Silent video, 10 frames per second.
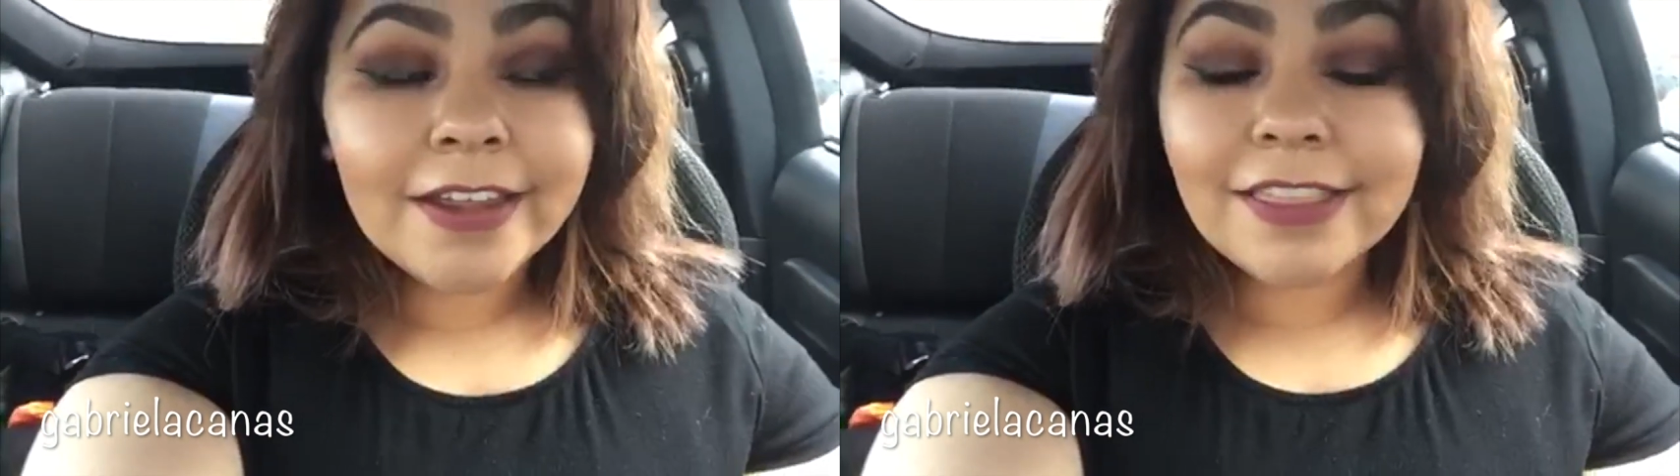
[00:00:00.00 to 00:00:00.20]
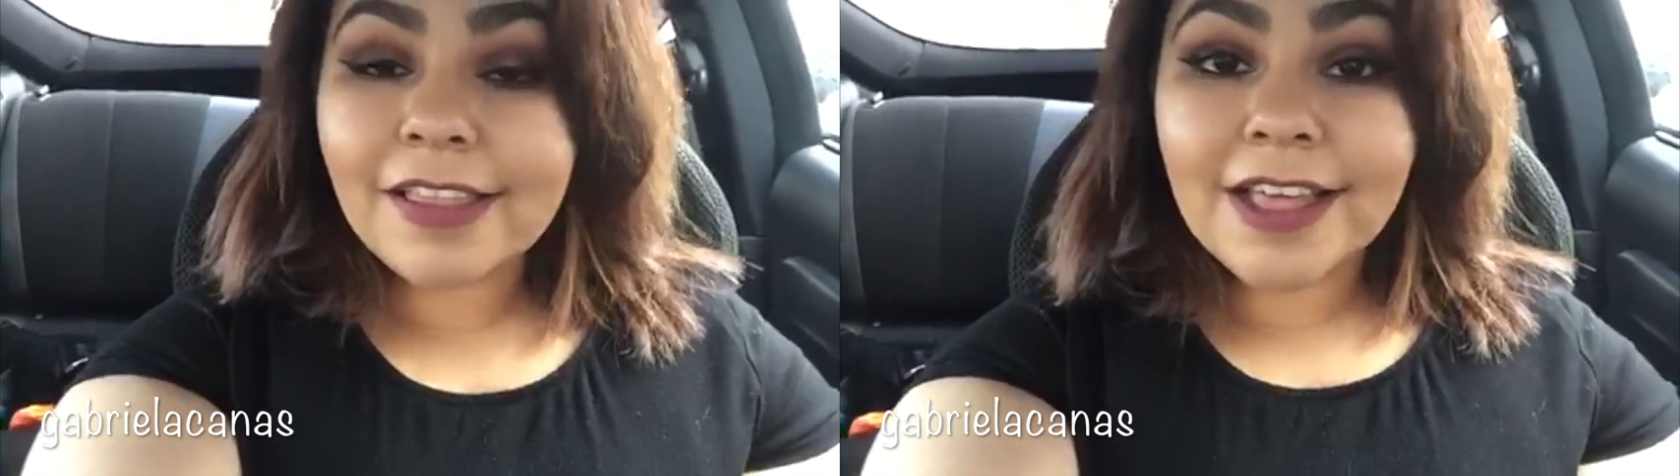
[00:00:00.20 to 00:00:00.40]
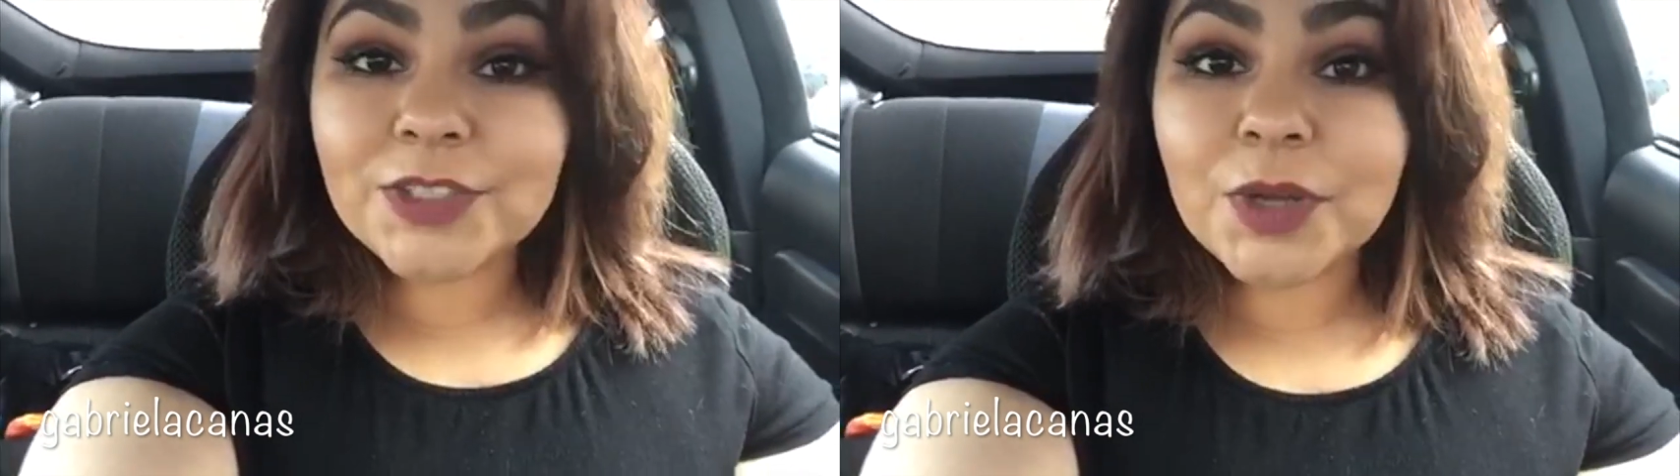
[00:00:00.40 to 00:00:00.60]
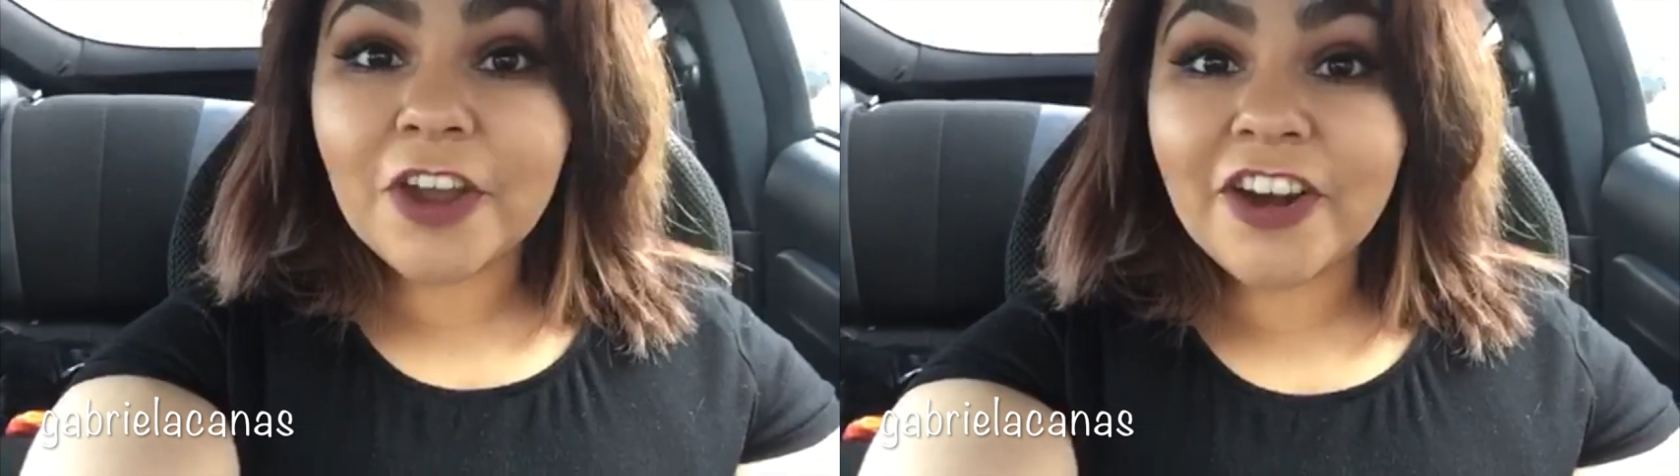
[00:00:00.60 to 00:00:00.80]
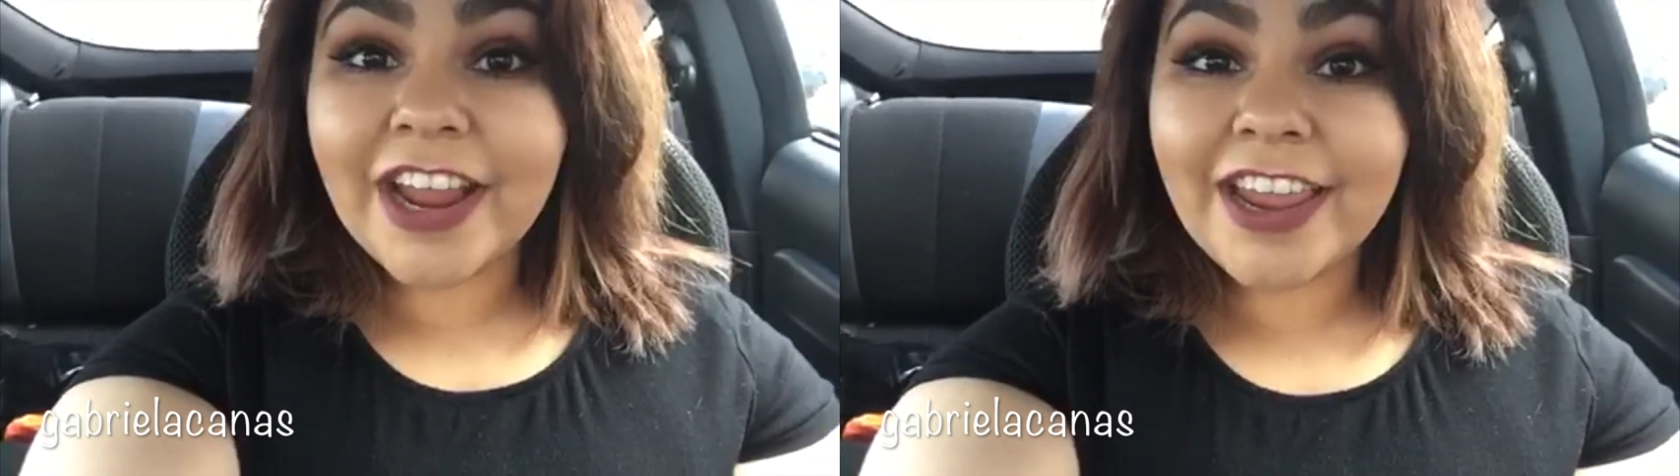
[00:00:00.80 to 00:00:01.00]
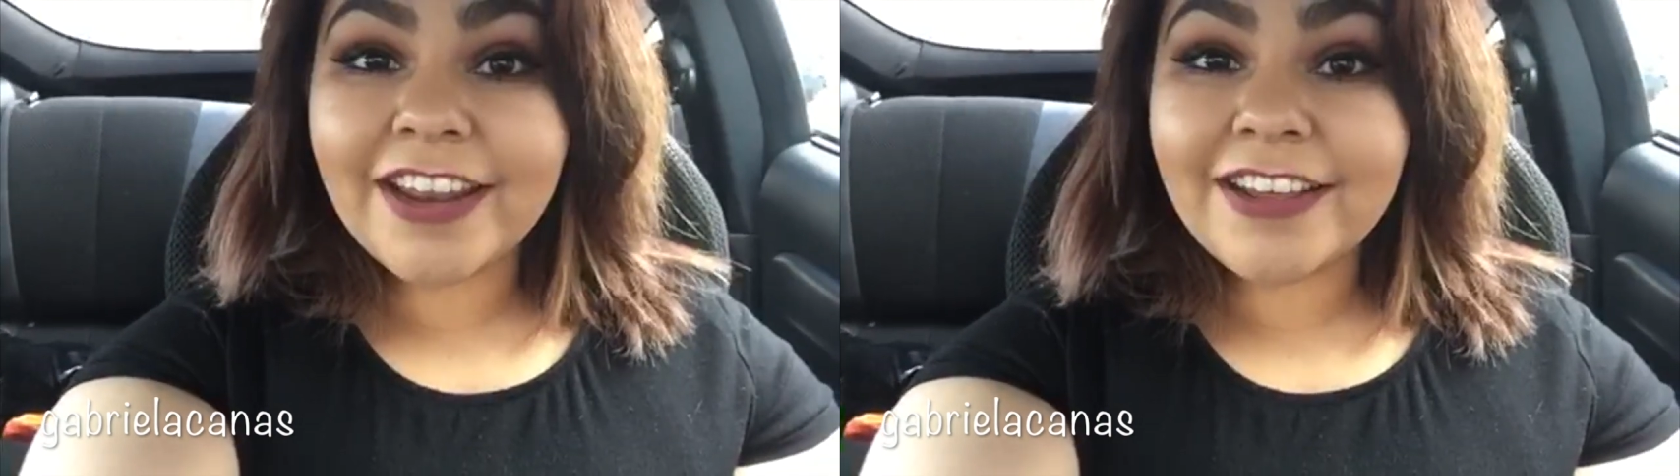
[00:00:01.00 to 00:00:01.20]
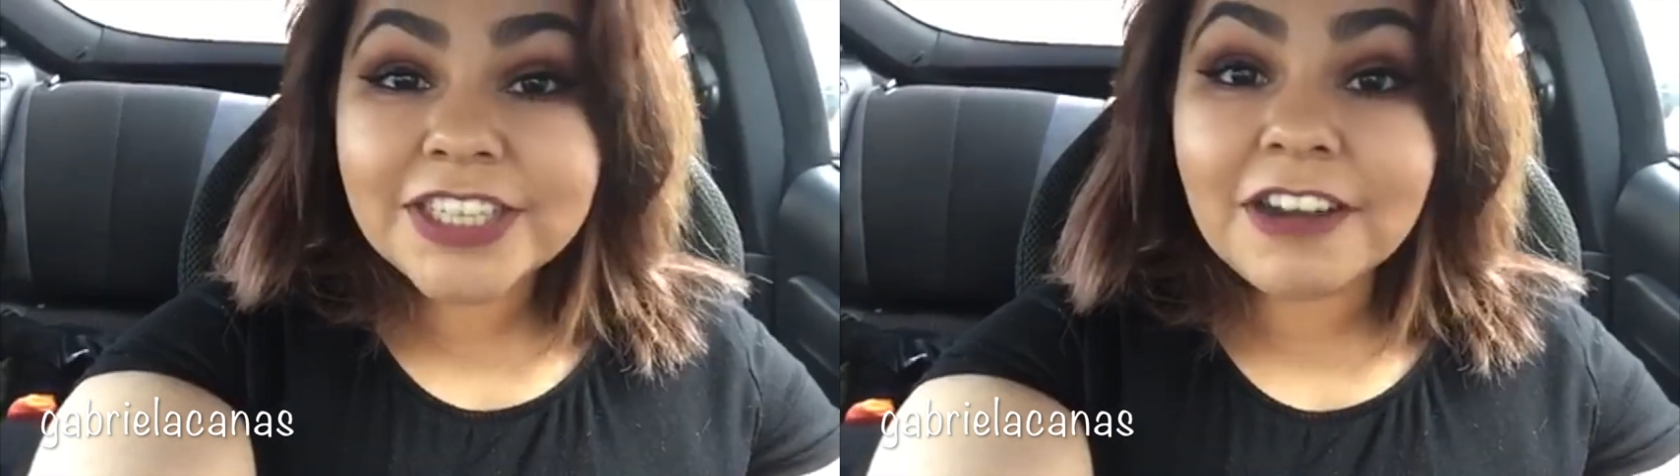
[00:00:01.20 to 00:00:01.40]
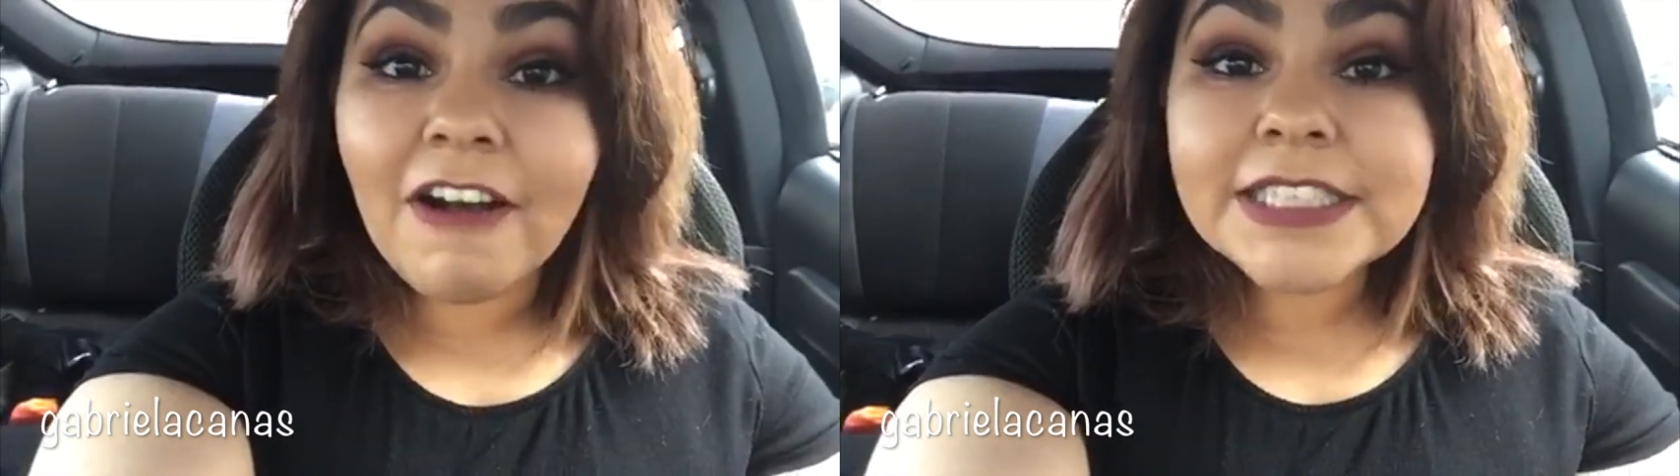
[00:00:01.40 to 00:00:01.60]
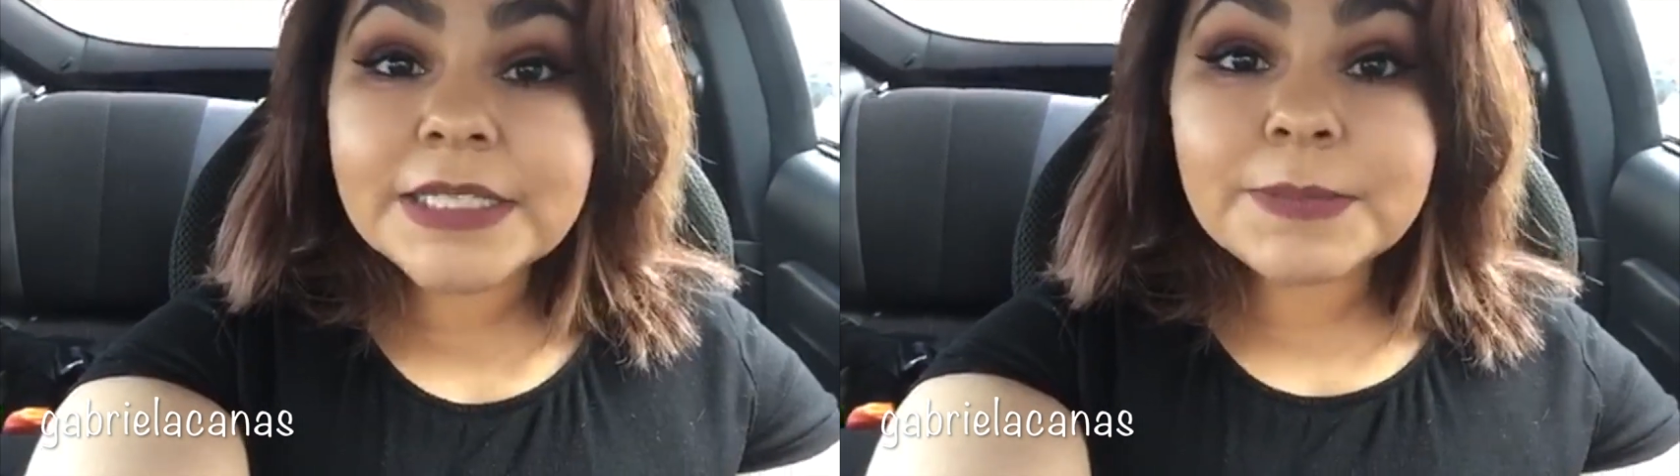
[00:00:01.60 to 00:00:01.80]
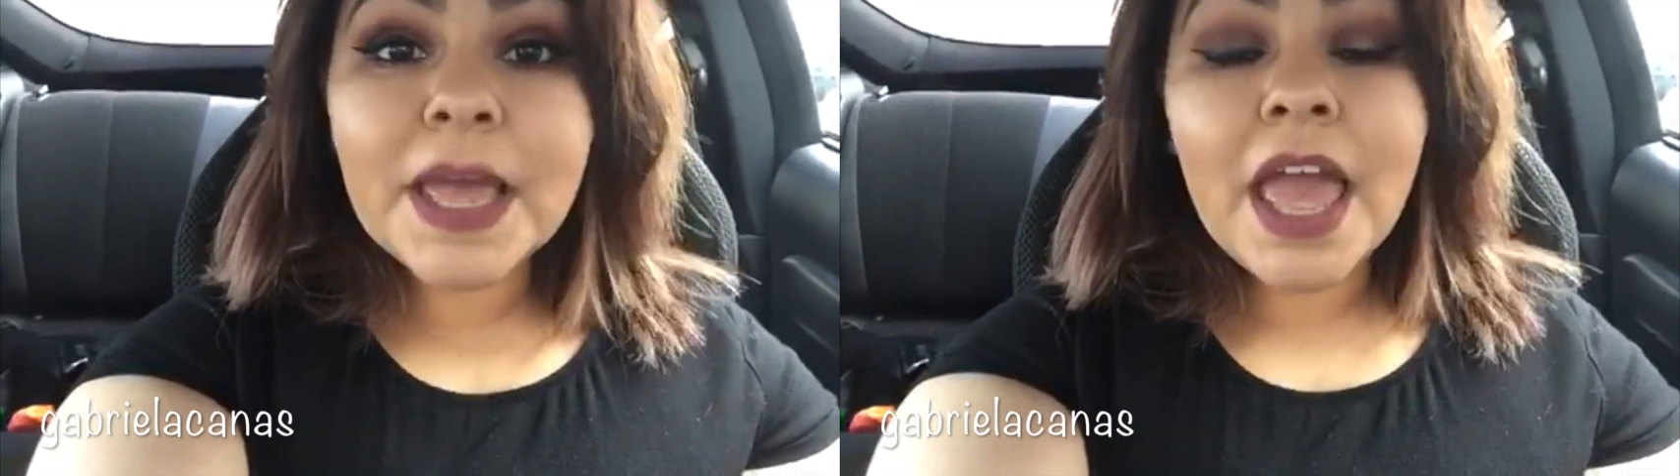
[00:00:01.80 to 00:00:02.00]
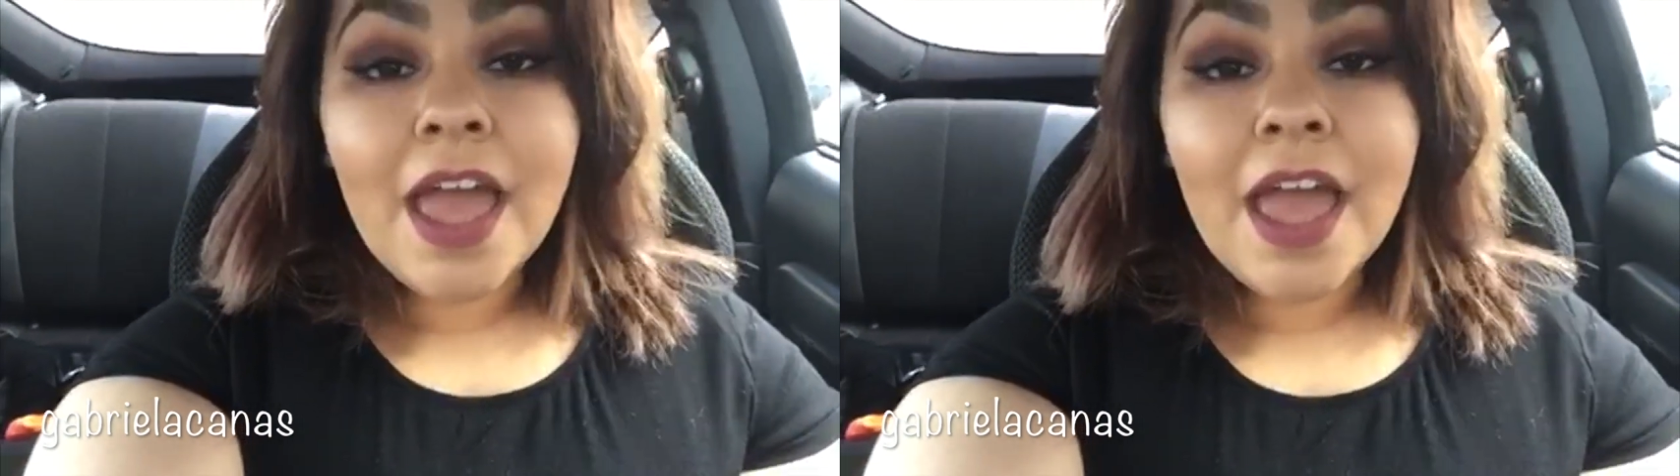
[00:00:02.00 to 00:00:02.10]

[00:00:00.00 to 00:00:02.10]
the class went great. I uh, did awesome.